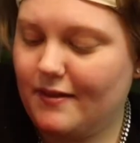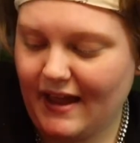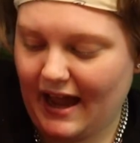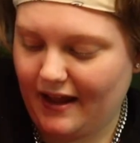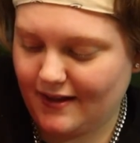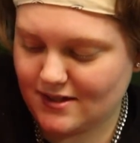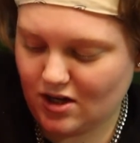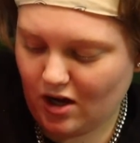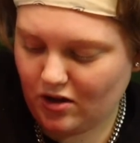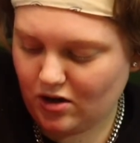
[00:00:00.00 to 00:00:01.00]
They had this
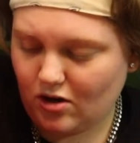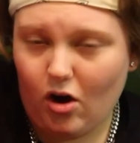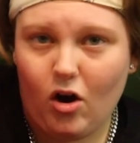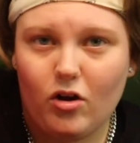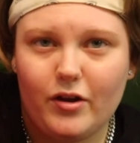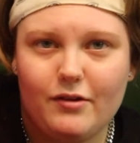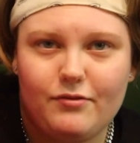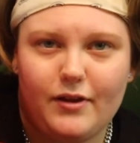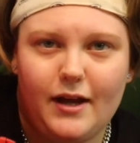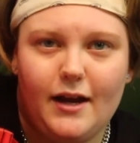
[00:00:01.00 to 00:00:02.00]
color, olive
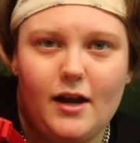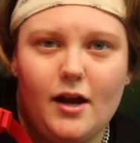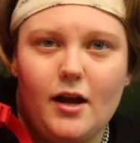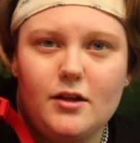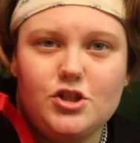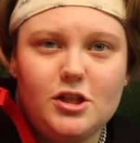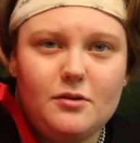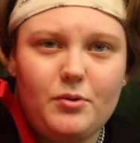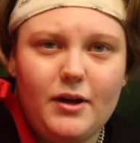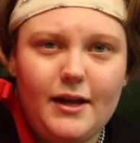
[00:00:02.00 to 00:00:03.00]
and cheetah
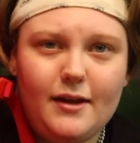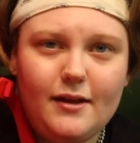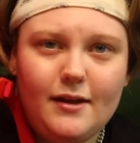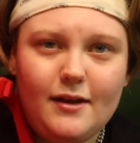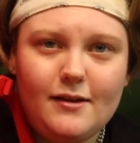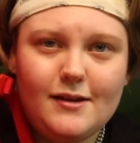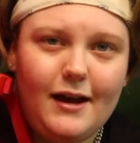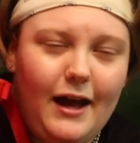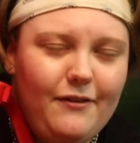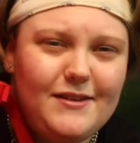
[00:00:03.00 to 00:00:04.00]
print.
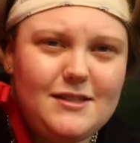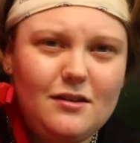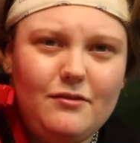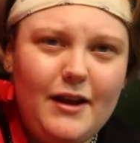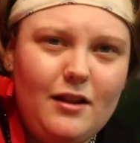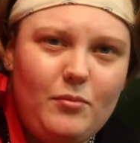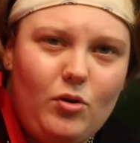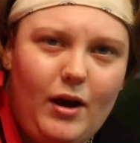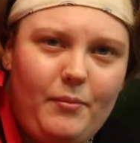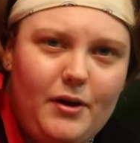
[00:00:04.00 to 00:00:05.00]
If it's still available,
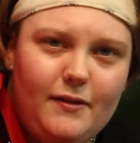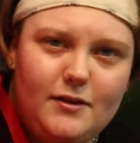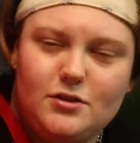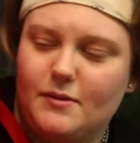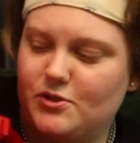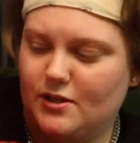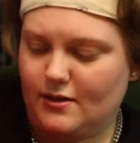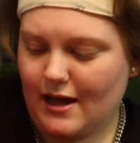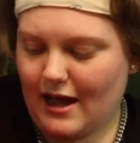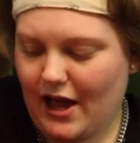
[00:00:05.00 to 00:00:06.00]
I'll put it in the description.
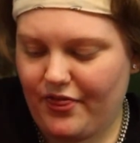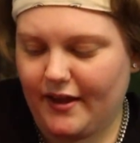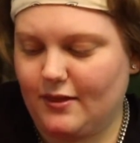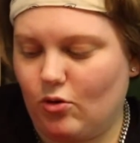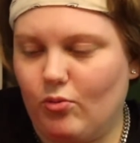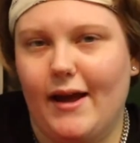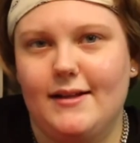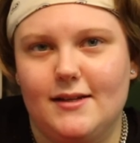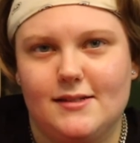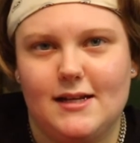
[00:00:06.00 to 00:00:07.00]
I think the red
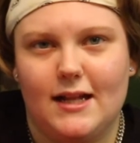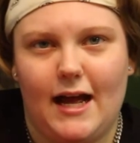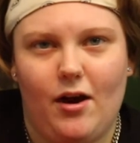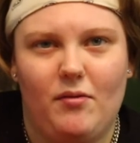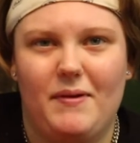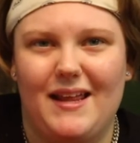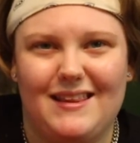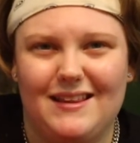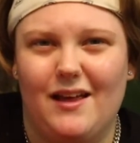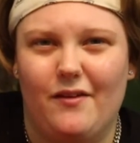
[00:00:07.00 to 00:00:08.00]
did sell out, but I
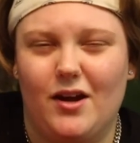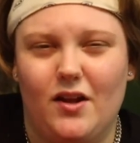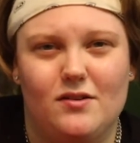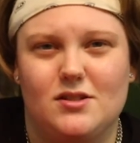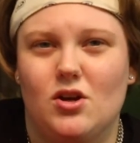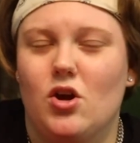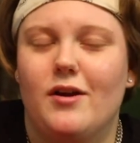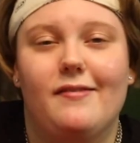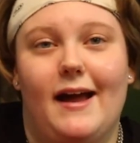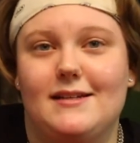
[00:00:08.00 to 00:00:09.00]
think the other colors,
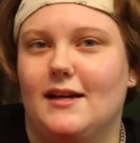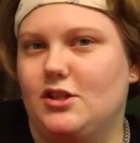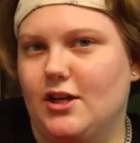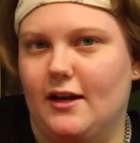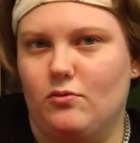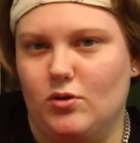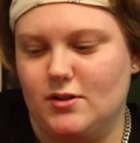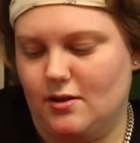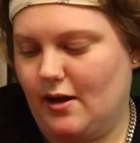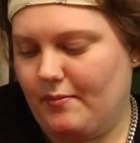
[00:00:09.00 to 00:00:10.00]
last I checked, were
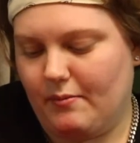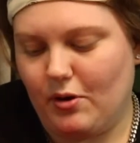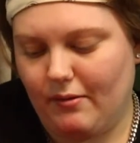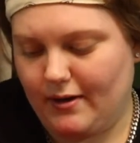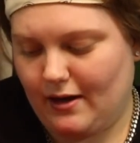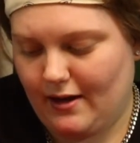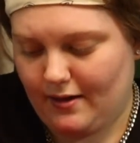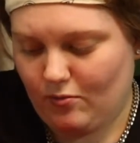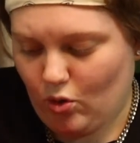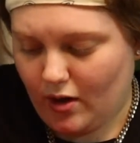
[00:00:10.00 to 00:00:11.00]
still up, but probably not
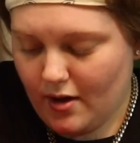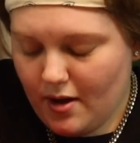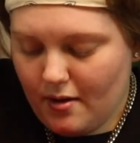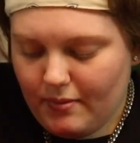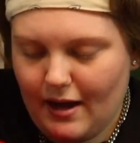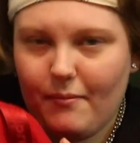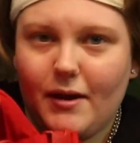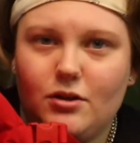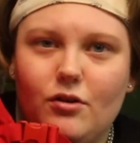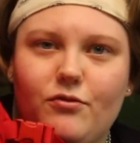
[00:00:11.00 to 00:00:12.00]
anymore. But yeah, I
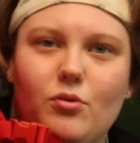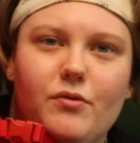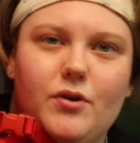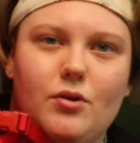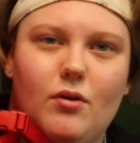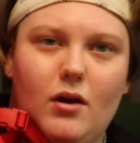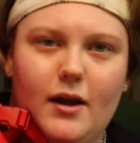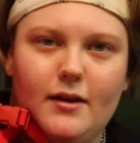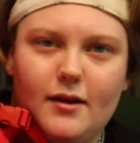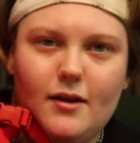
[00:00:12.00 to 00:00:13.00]
might do a full review
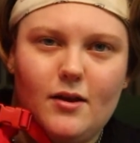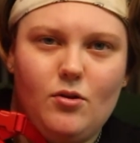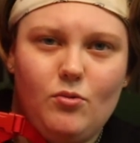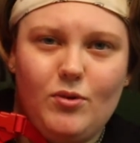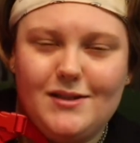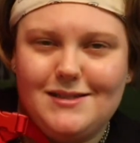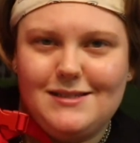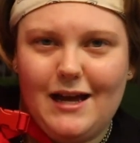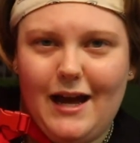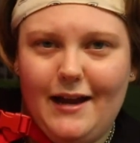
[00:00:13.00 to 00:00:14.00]
on what's
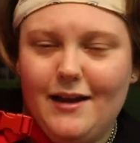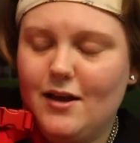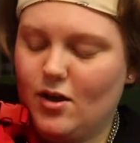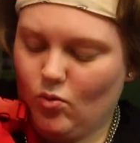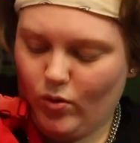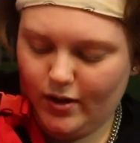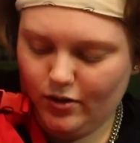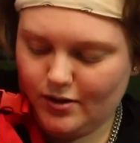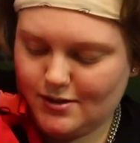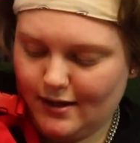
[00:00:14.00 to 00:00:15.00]
inside, what it
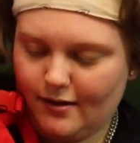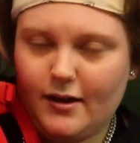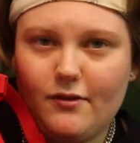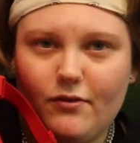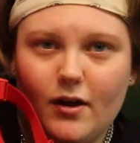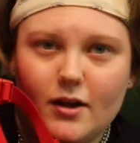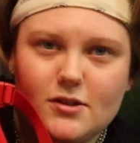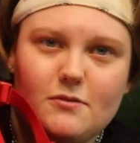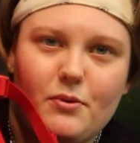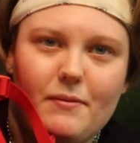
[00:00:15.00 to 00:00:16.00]
looks like, if a
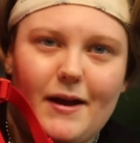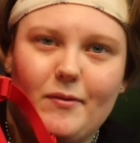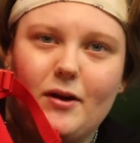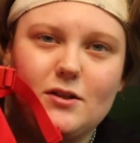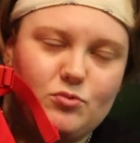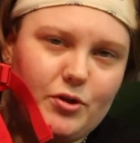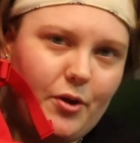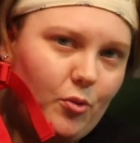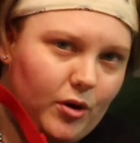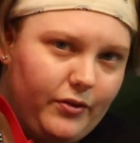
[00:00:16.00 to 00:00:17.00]
Supreme backpack is really
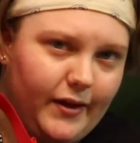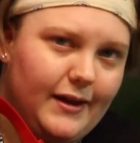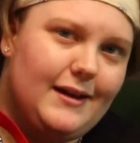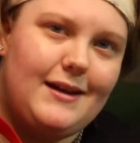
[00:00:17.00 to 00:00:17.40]
worth it,